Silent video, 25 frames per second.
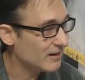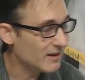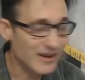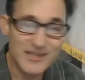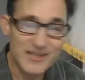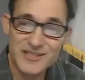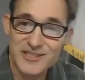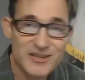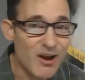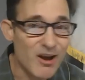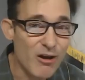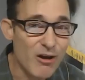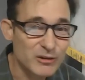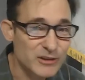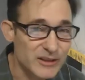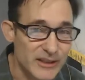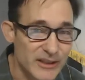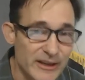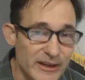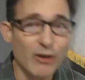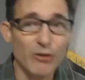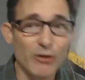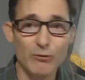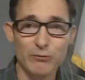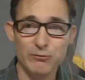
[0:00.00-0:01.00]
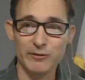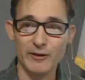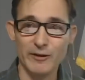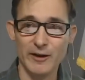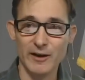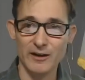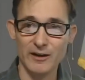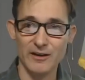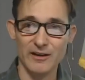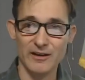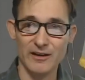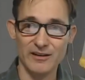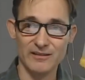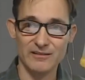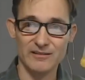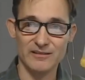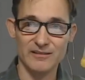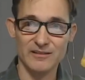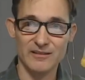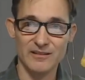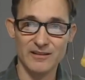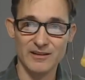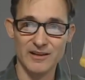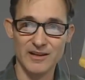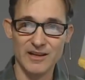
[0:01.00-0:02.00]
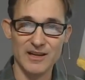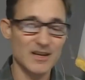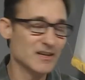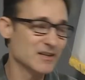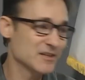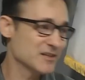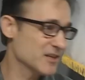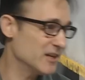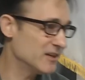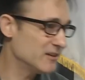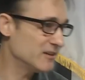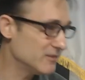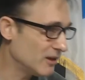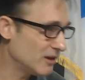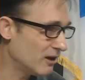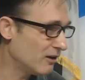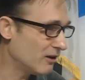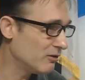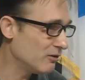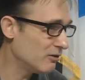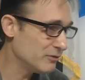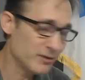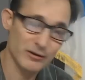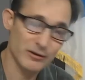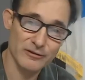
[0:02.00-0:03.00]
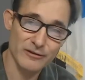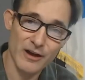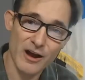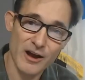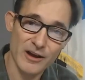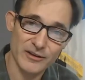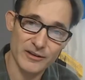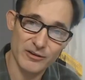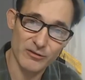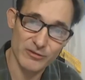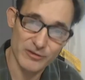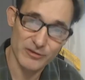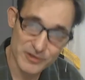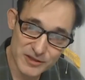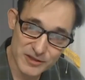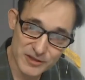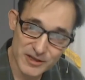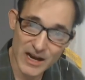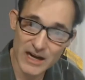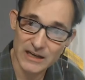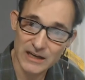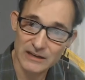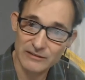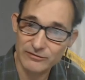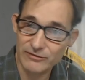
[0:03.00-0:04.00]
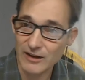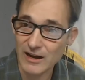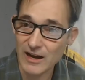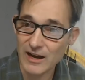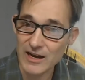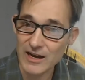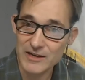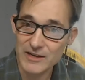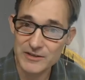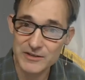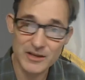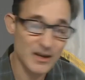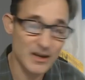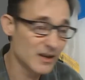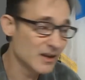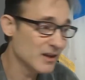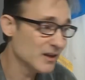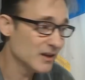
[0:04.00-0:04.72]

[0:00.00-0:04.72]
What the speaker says: a salty old fella, said, no, you're not going to sacrifice